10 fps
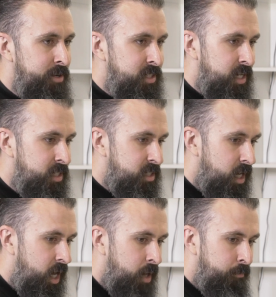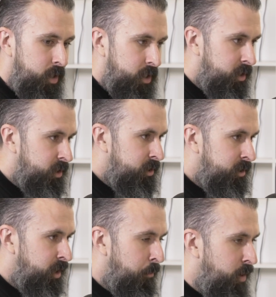he says,
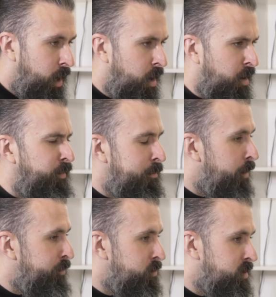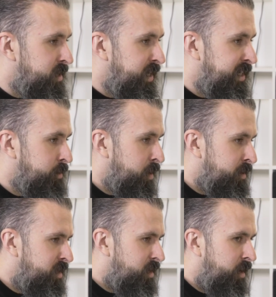my mum used to say to me,
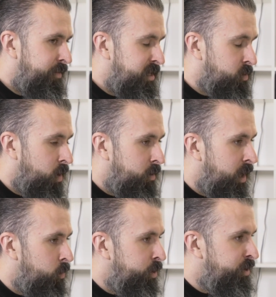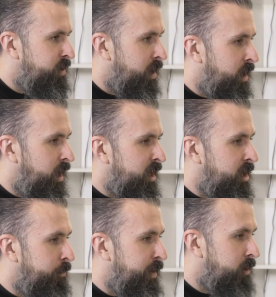in this world, Elwood,
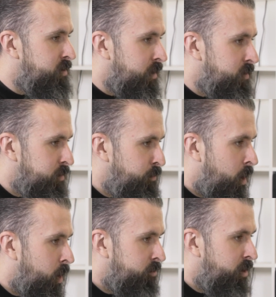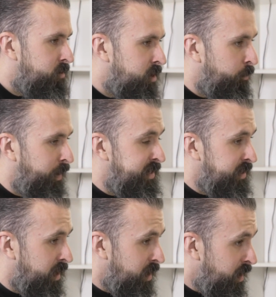you can be oh so smart or oh so
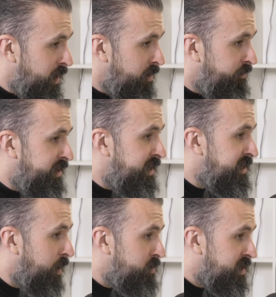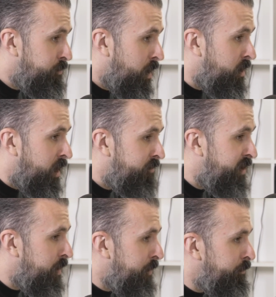pleasant. For years I was smart, I
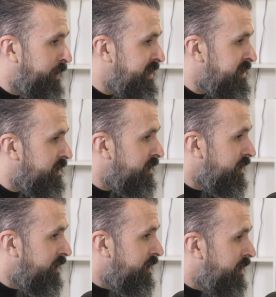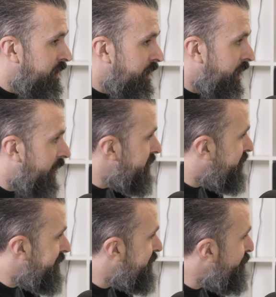recommend pleasant. Wow. And it's just